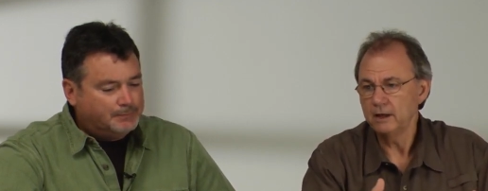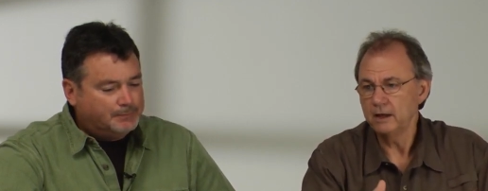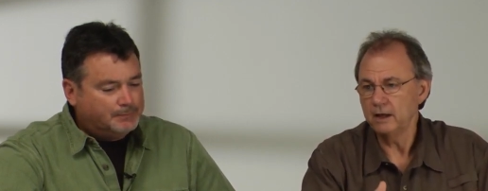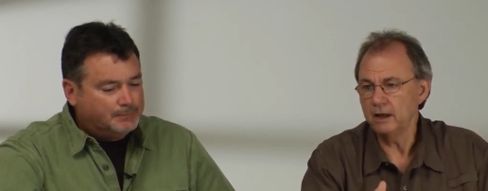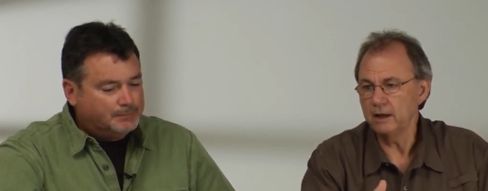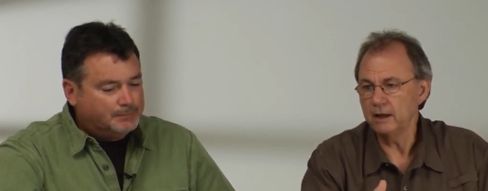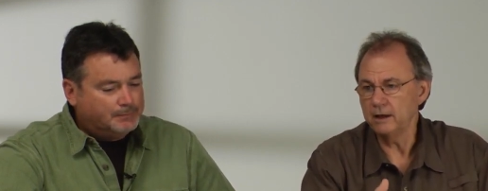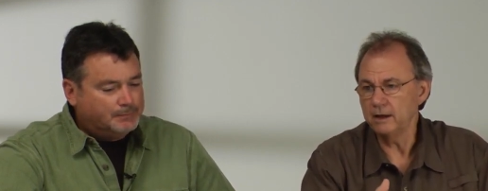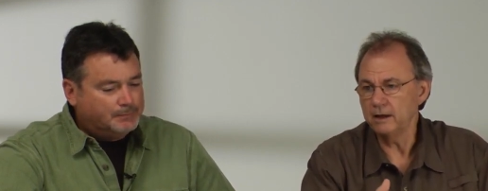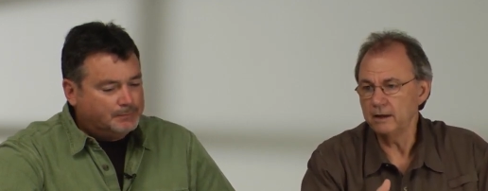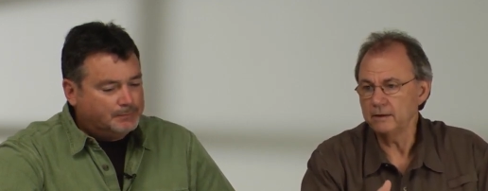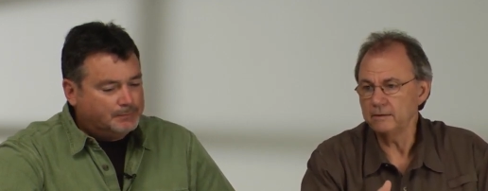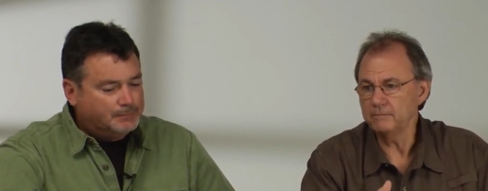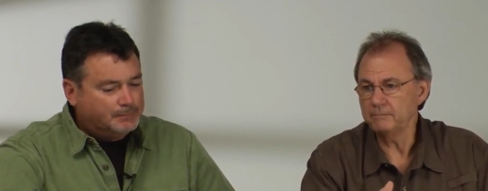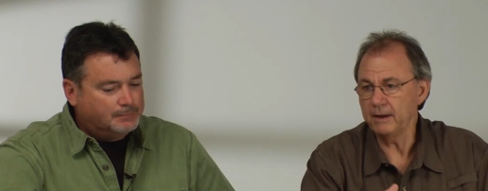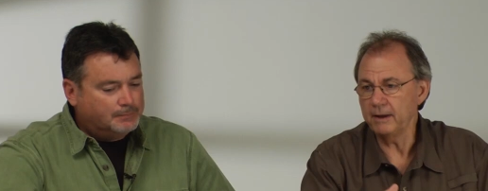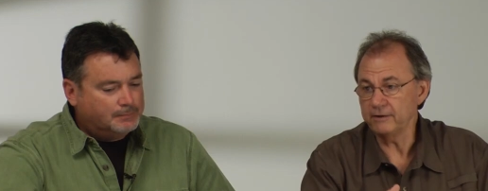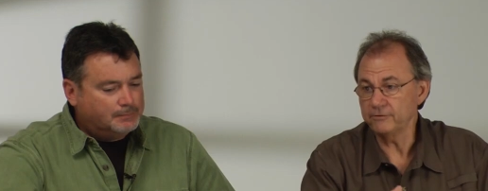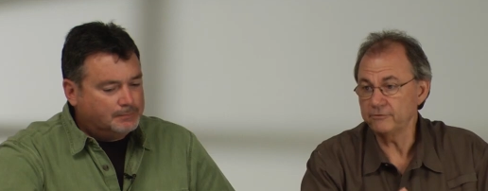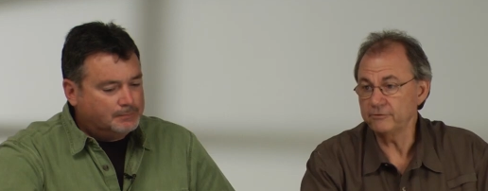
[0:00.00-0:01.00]
Speaker 1: uh,
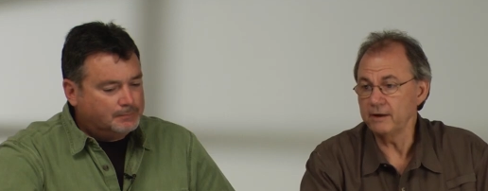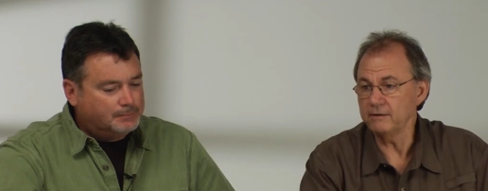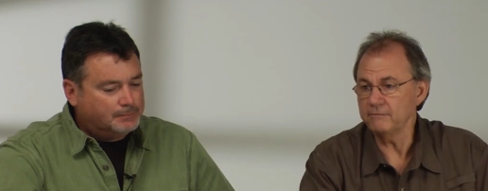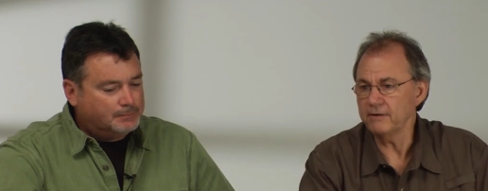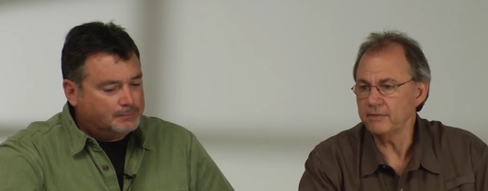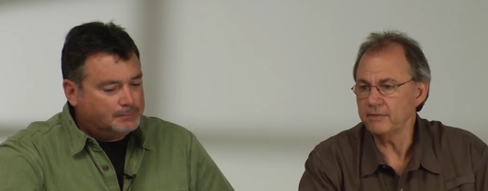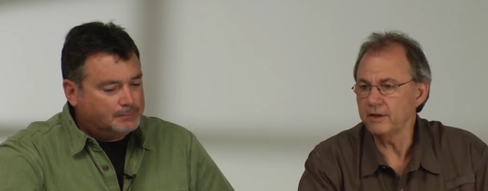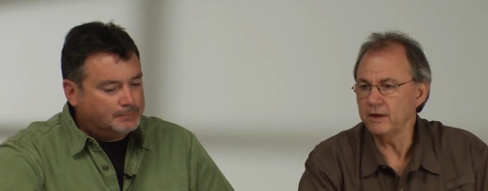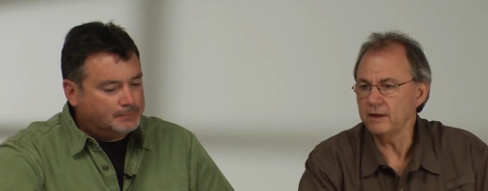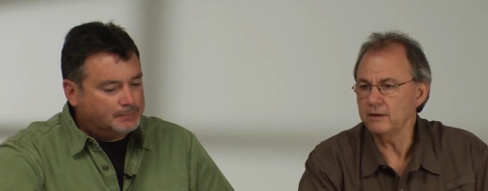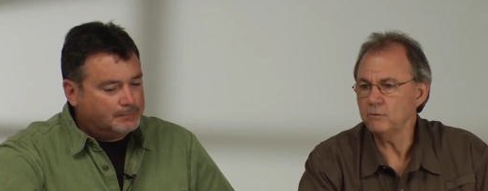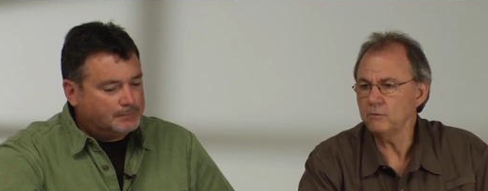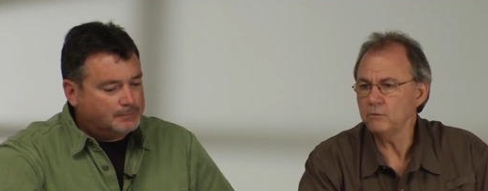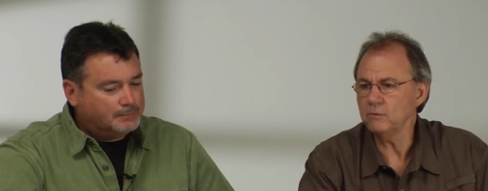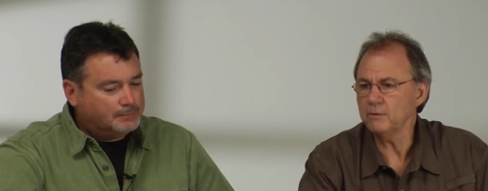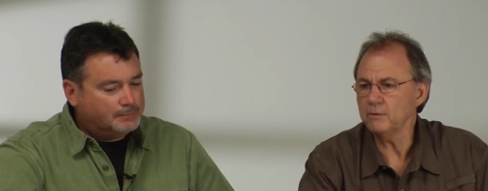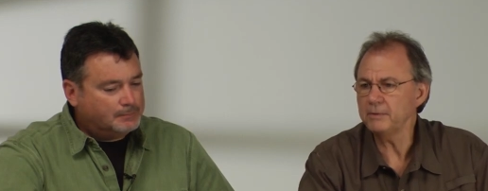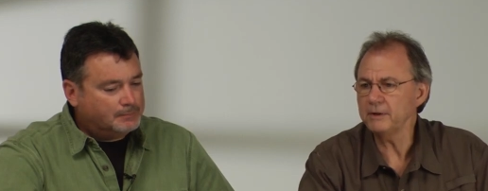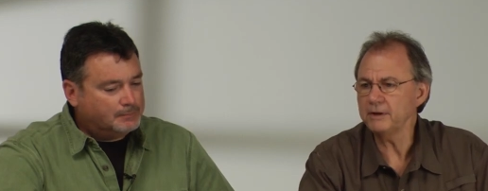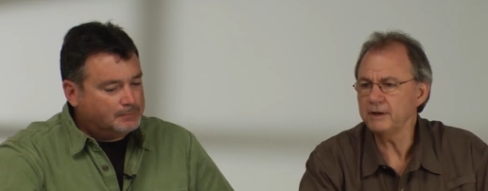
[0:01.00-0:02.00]
by itself. I thought,
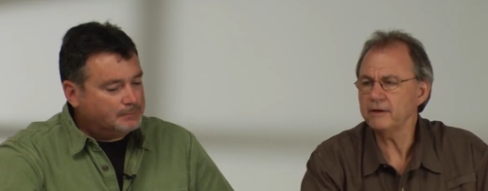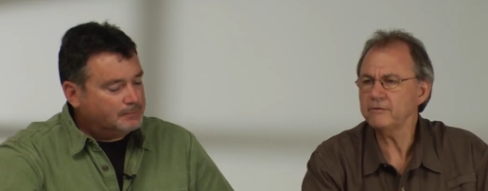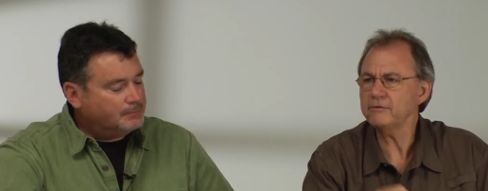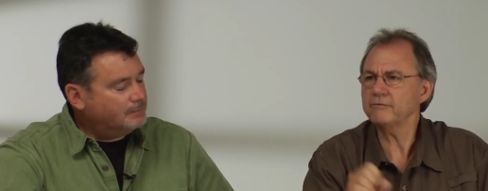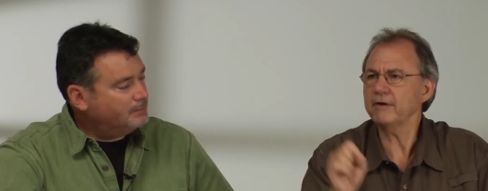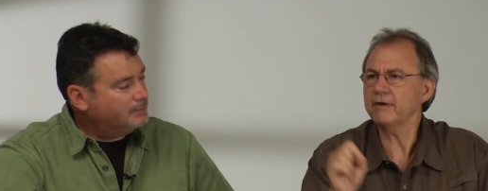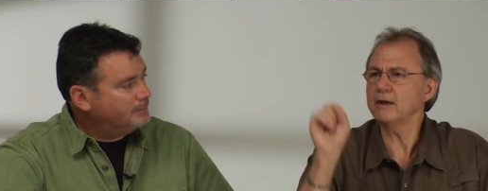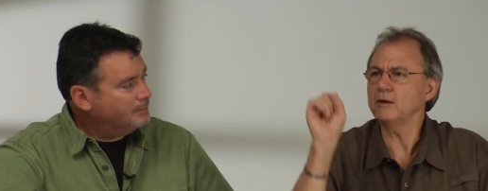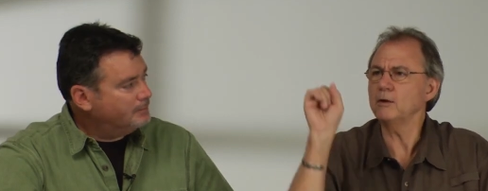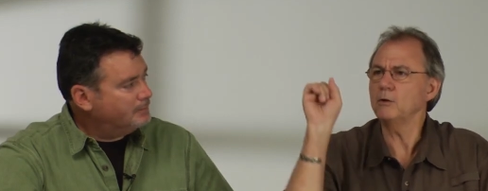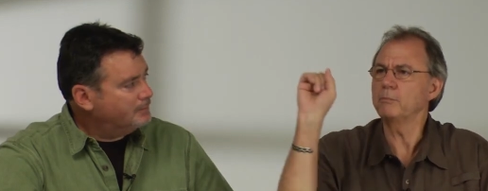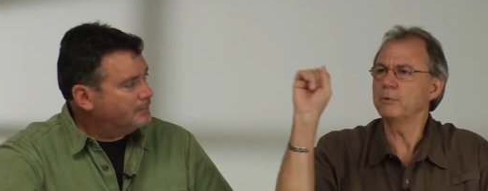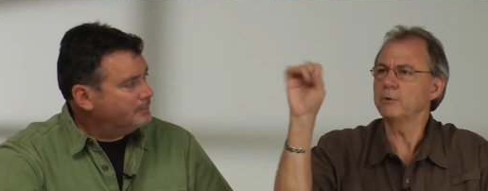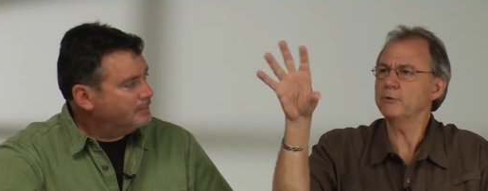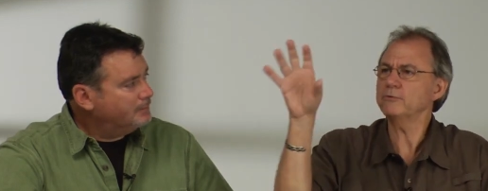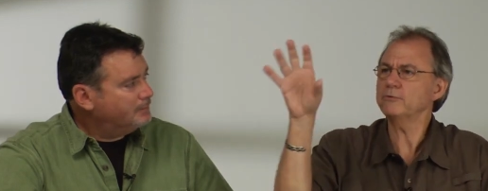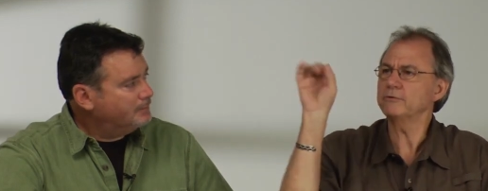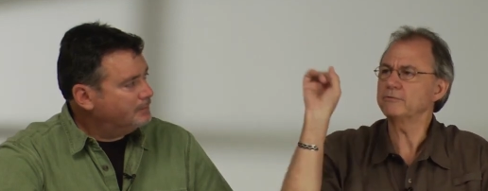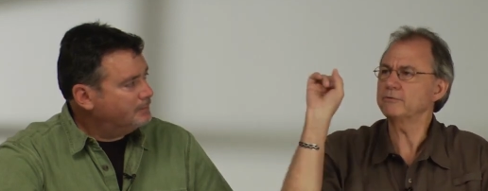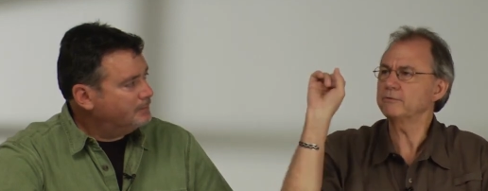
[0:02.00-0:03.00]
oh, it'd be nice if I had a little
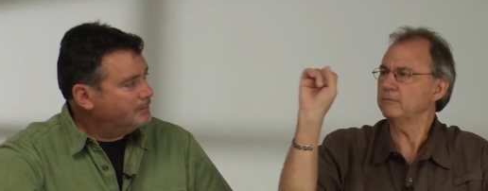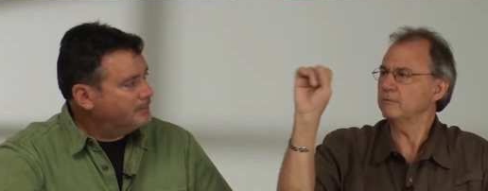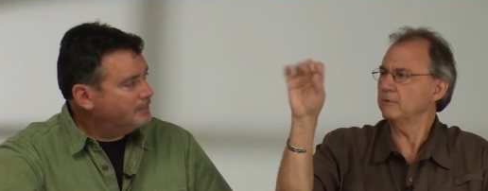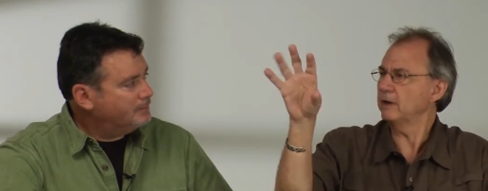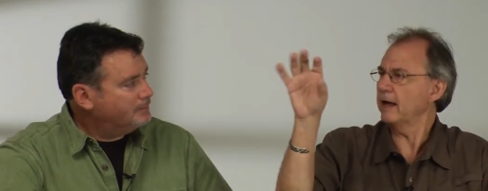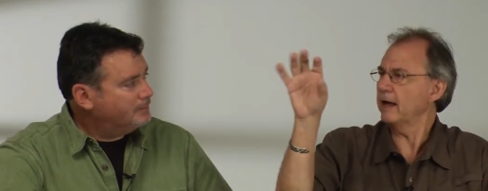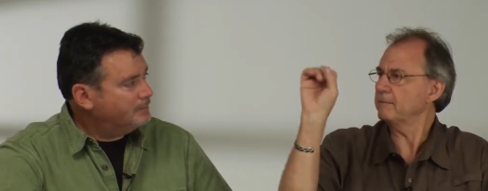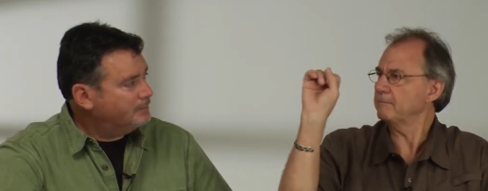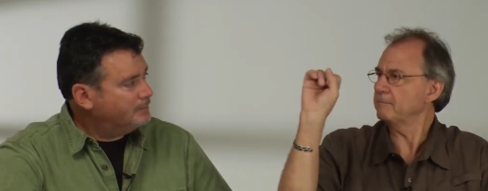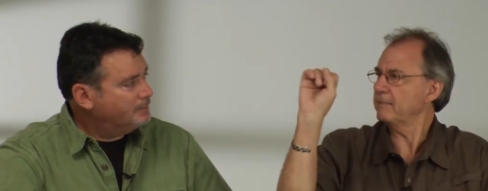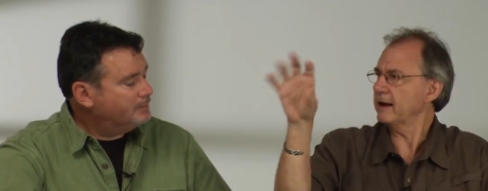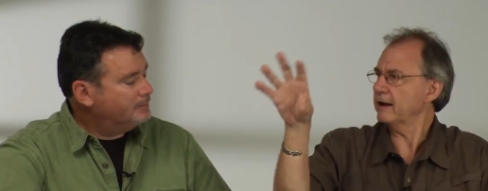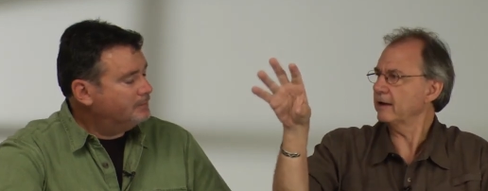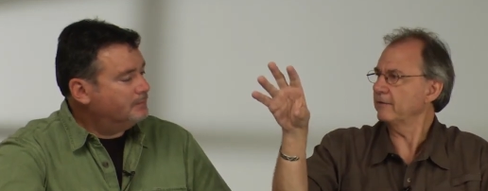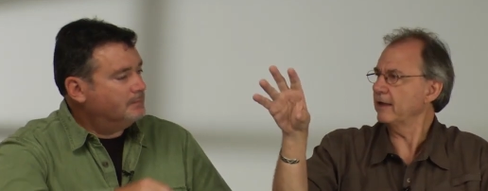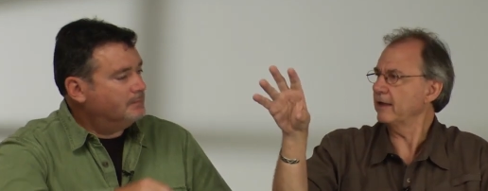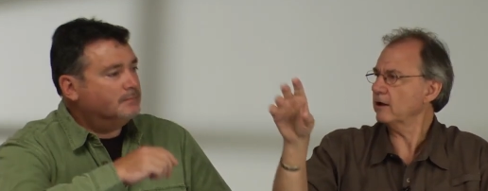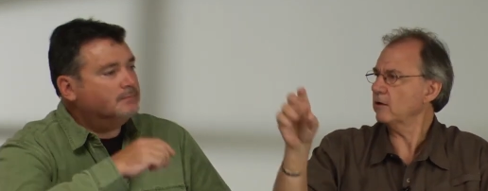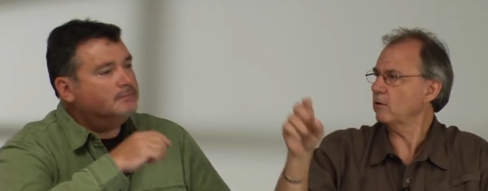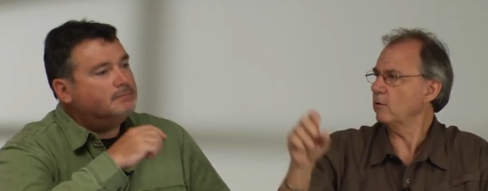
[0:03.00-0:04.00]
burst of light back
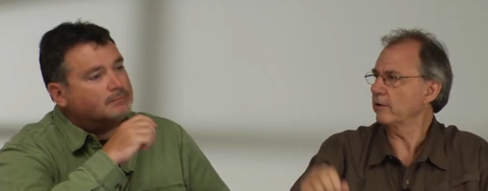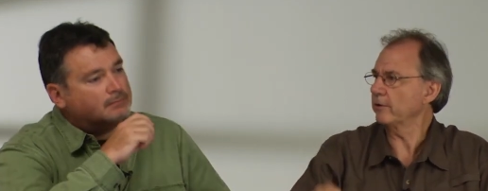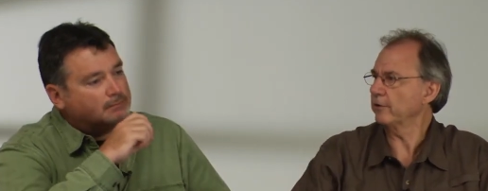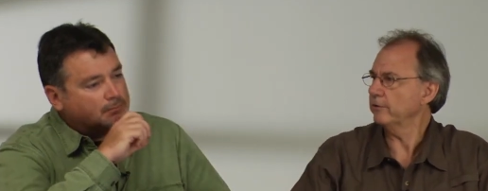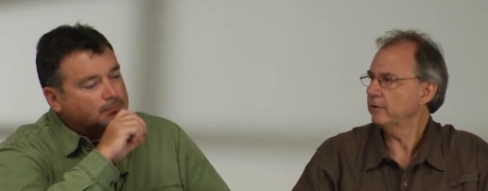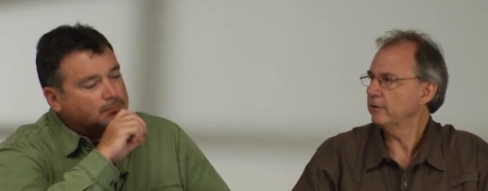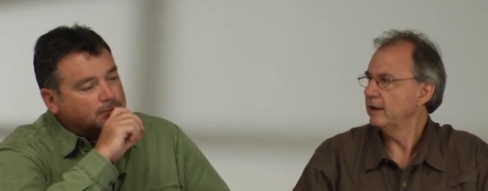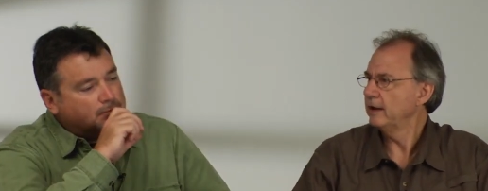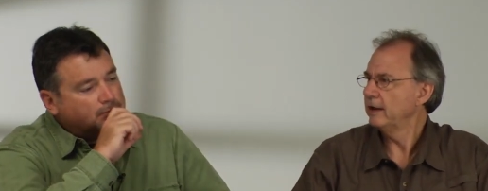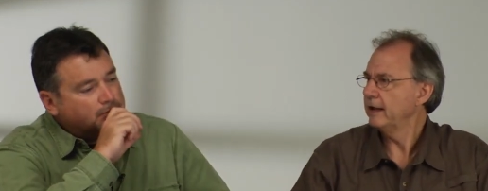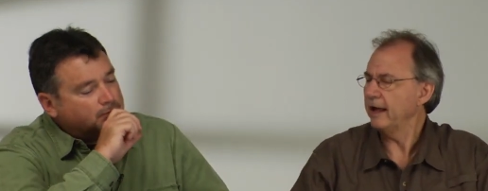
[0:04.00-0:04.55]
in that corner.